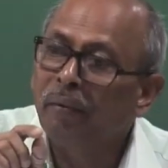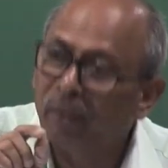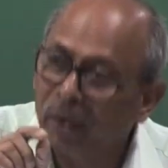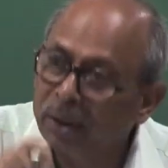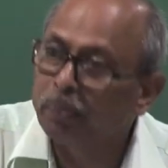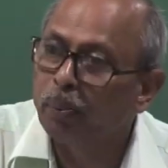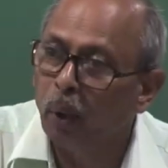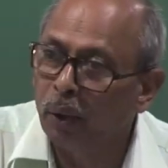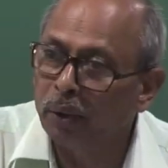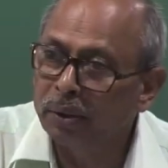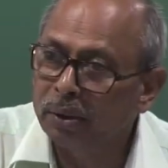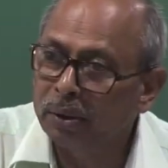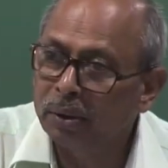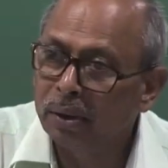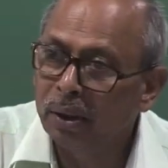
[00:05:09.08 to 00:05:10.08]

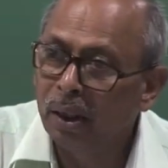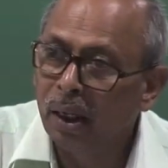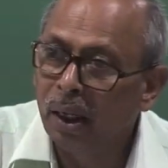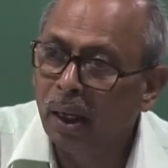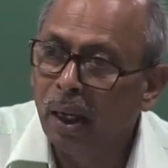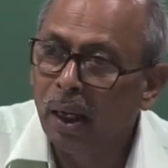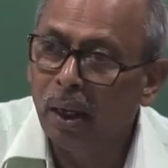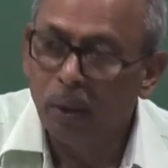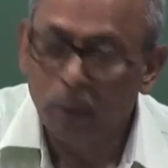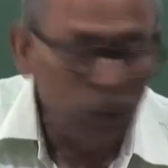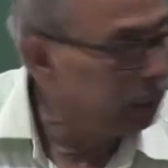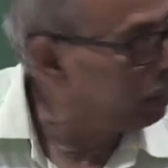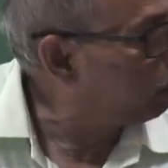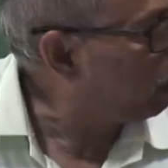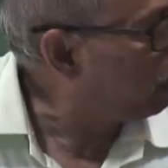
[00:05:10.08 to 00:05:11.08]
response
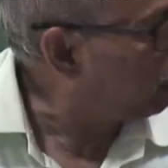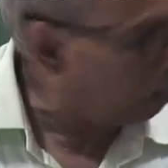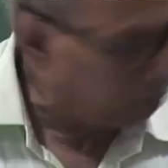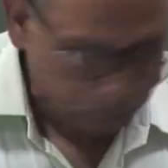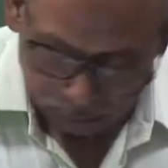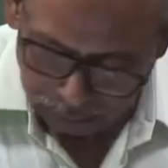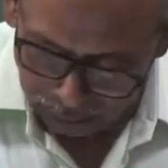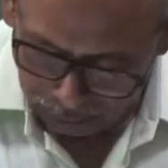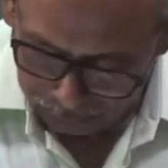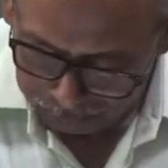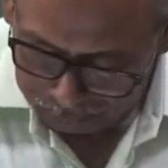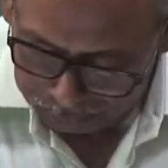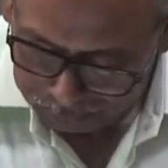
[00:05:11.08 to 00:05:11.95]
will depend upon the